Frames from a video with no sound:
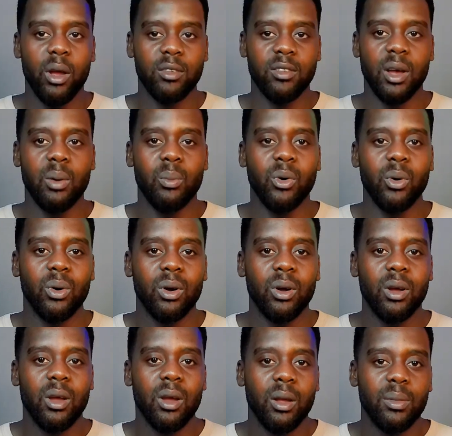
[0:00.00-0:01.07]
example,
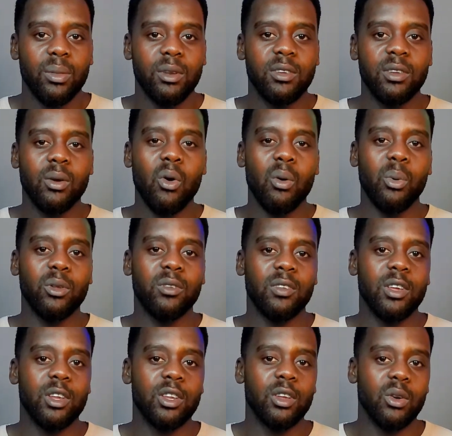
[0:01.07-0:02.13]
the
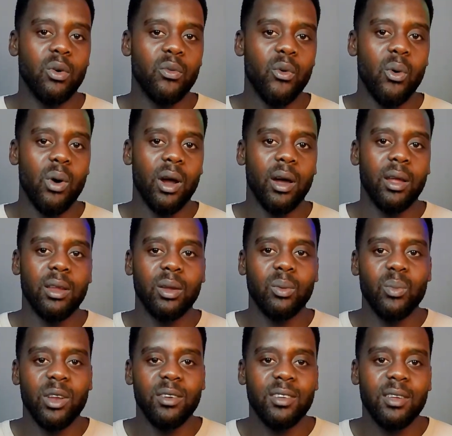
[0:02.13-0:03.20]
decomposition of organic
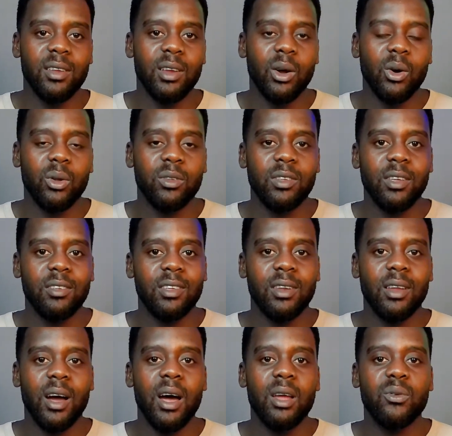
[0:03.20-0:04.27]
materials has an
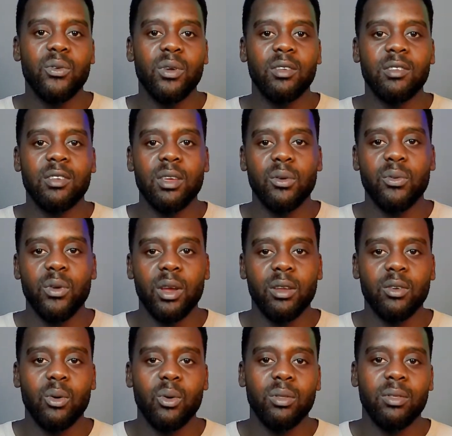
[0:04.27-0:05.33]
adverse
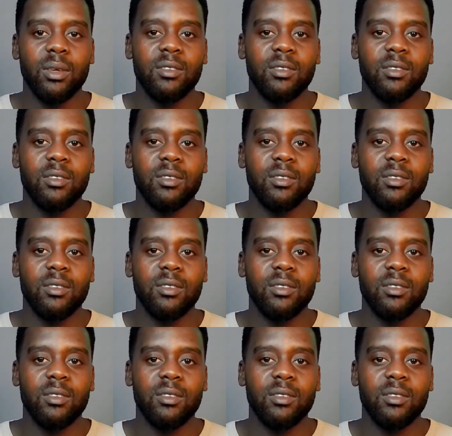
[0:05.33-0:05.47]
effect on the